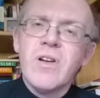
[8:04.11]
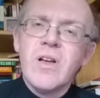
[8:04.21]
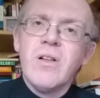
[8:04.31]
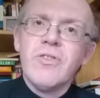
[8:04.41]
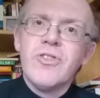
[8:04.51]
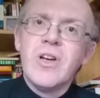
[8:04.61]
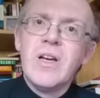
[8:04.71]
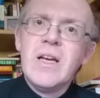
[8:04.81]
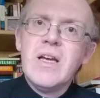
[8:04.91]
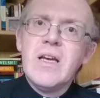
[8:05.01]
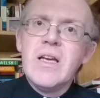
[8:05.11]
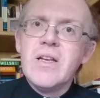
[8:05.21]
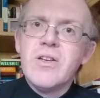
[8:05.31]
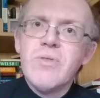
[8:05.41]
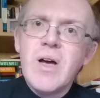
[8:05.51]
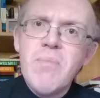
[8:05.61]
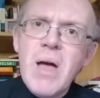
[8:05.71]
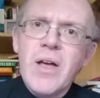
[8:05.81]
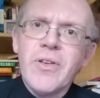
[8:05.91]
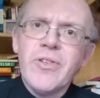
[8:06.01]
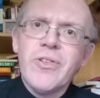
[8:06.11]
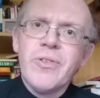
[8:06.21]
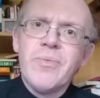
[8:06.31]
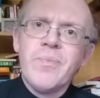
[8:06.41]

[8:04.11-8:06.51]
culture into our Mass,